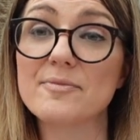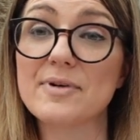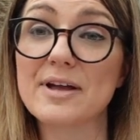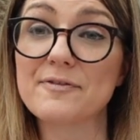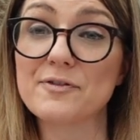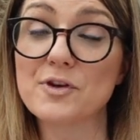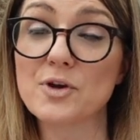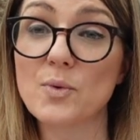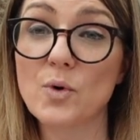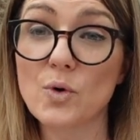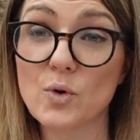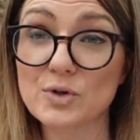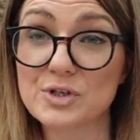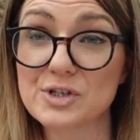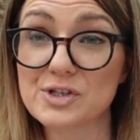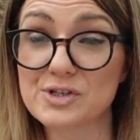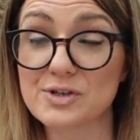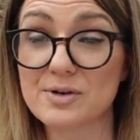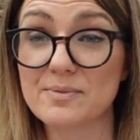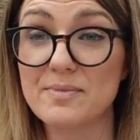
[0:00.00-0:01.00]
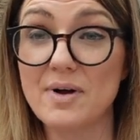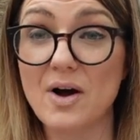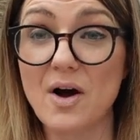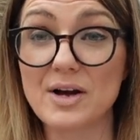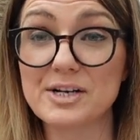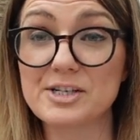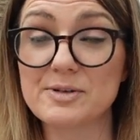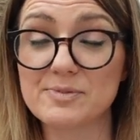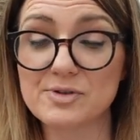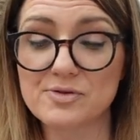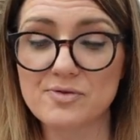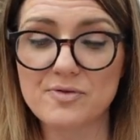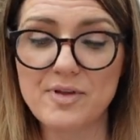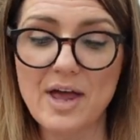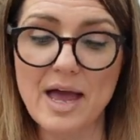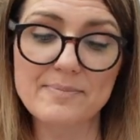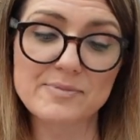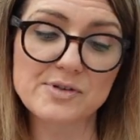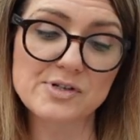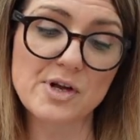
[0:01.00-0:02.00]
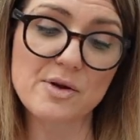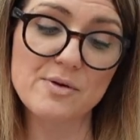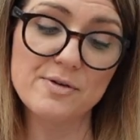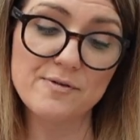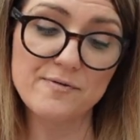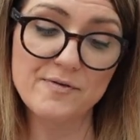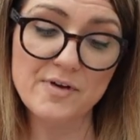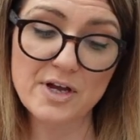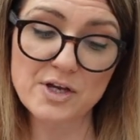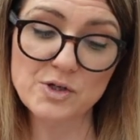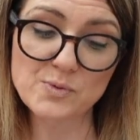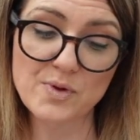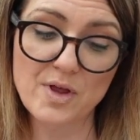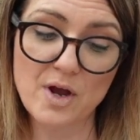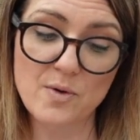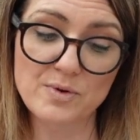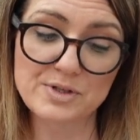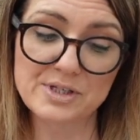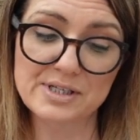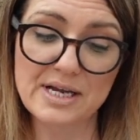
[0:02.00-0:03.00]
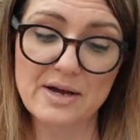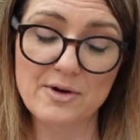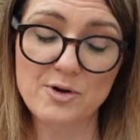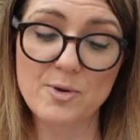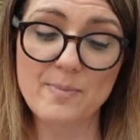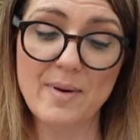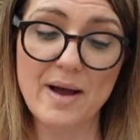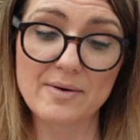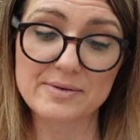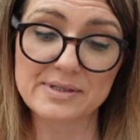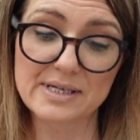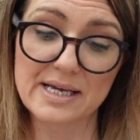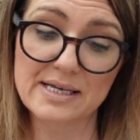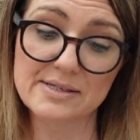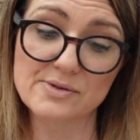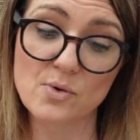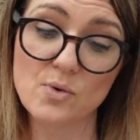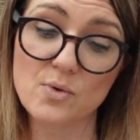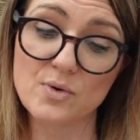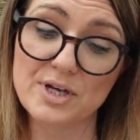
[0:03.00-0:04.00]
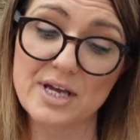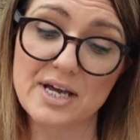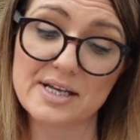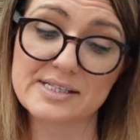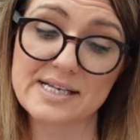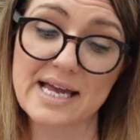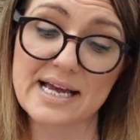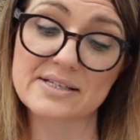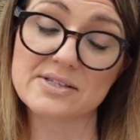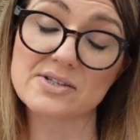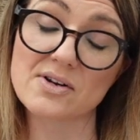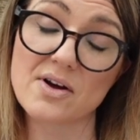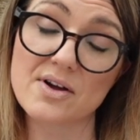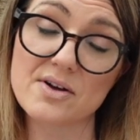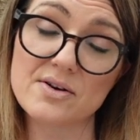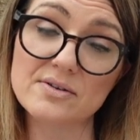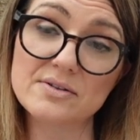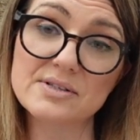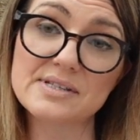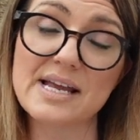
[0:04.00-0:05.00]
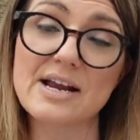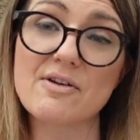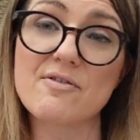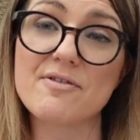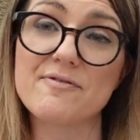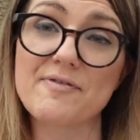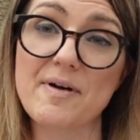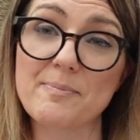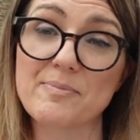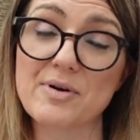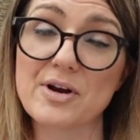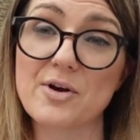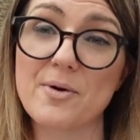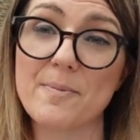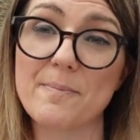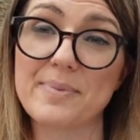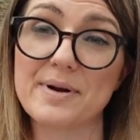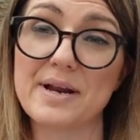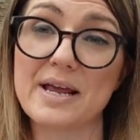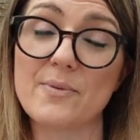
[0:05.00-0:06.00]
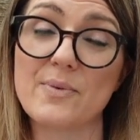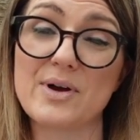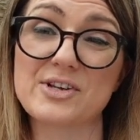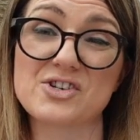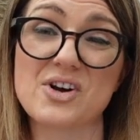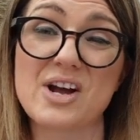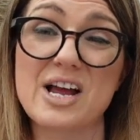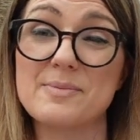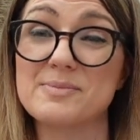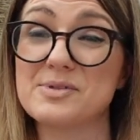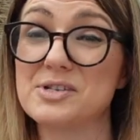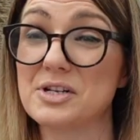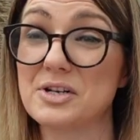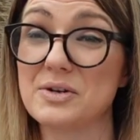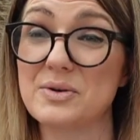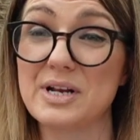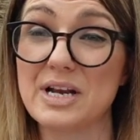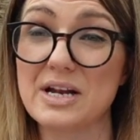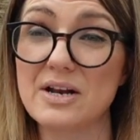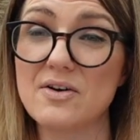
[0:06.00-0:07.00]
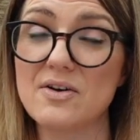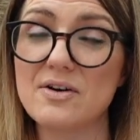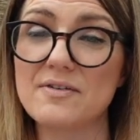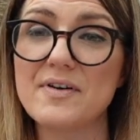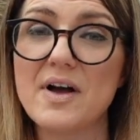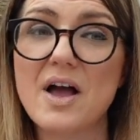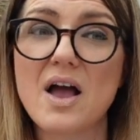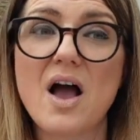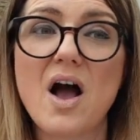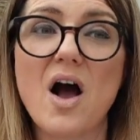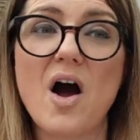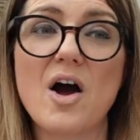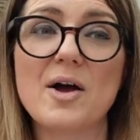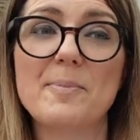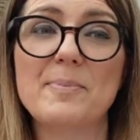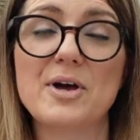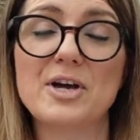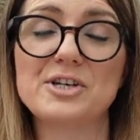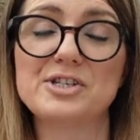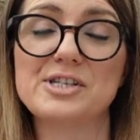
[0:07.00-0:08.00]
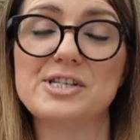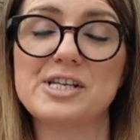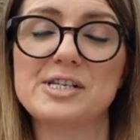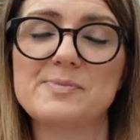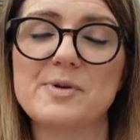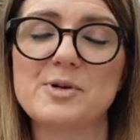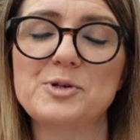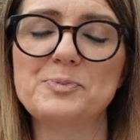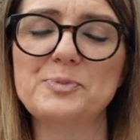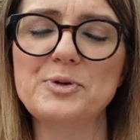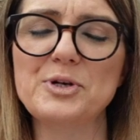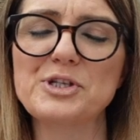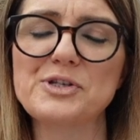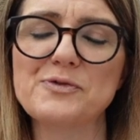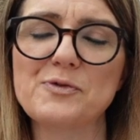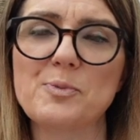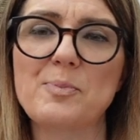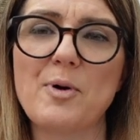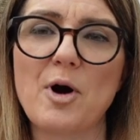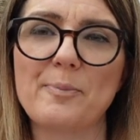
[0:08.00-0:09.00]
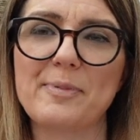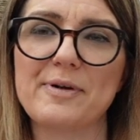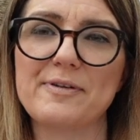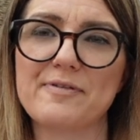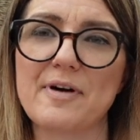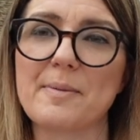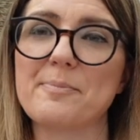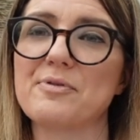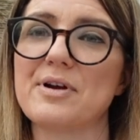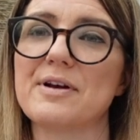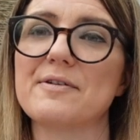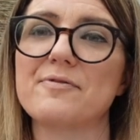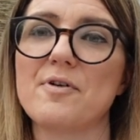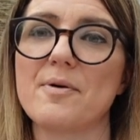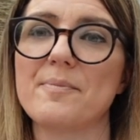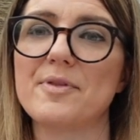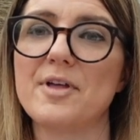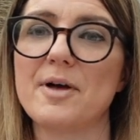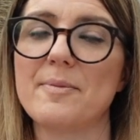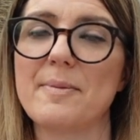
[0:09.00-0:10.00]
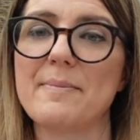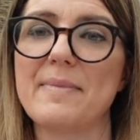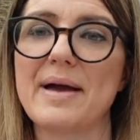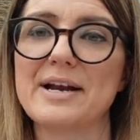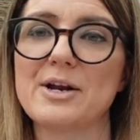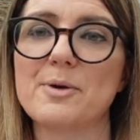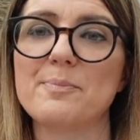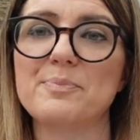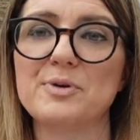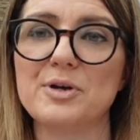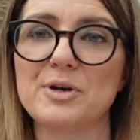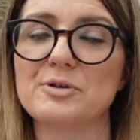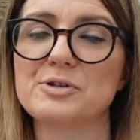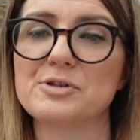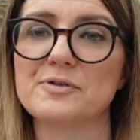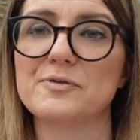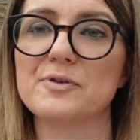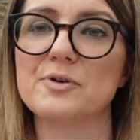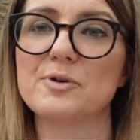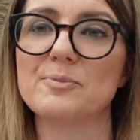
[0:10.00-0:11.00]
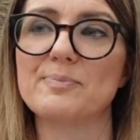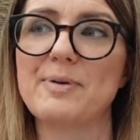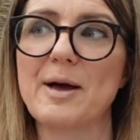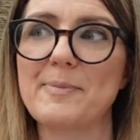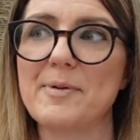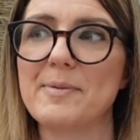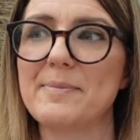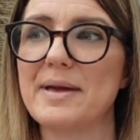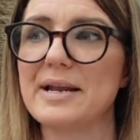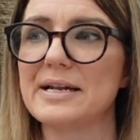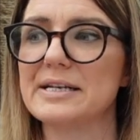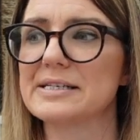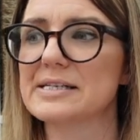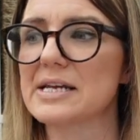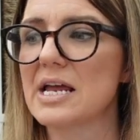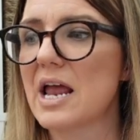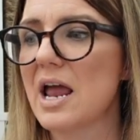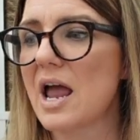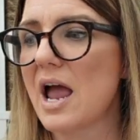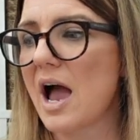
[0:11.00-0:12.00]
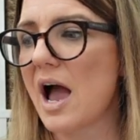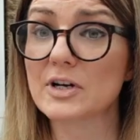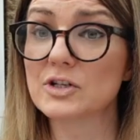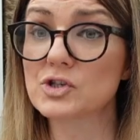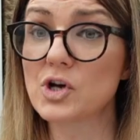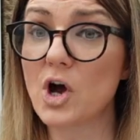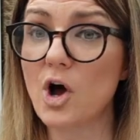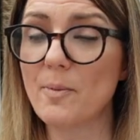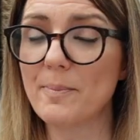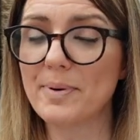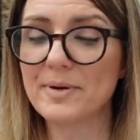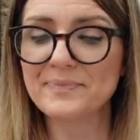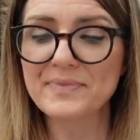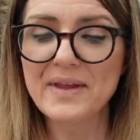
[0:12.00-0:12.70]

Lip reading: if you order some items through them. So the first one I want to tell you about is All Year Textiles. They are a fabric company which I absolutely love. I purchased this most beautiful poppy fabric from them and made a beautiful peppermint top,